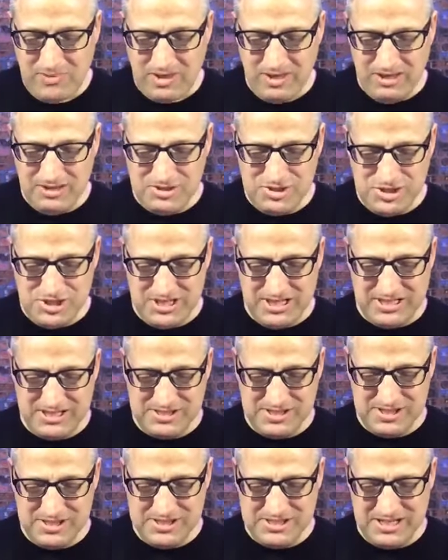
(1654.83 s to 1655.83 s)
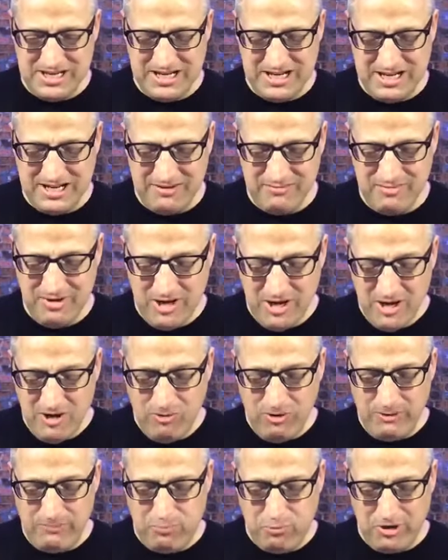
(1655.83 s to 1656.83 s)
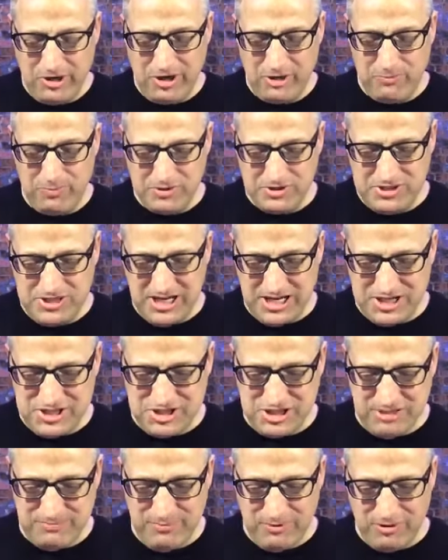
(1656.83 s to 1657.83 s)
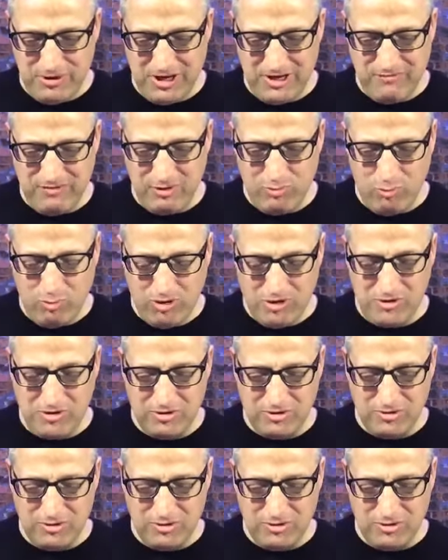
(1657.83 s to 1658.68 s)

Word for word: In Jesus' name. We pray your protection upon every worker,